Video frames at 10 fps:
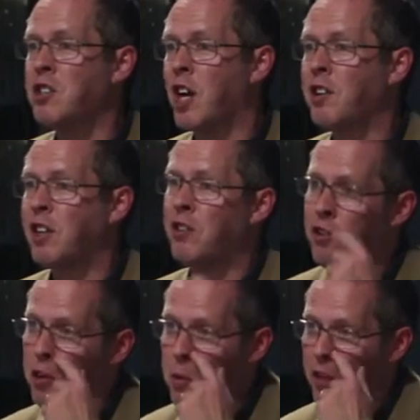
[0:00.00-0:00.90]
starting to
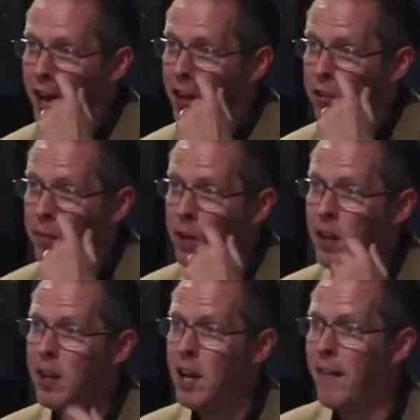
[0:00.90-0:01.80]
do that.
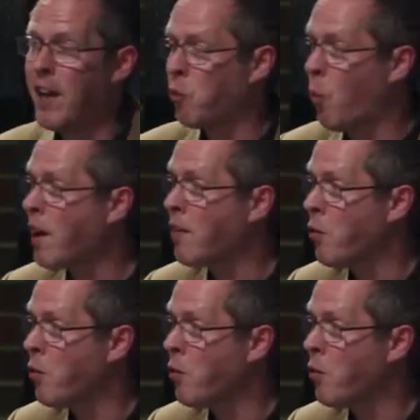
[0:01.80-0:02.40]
And that's one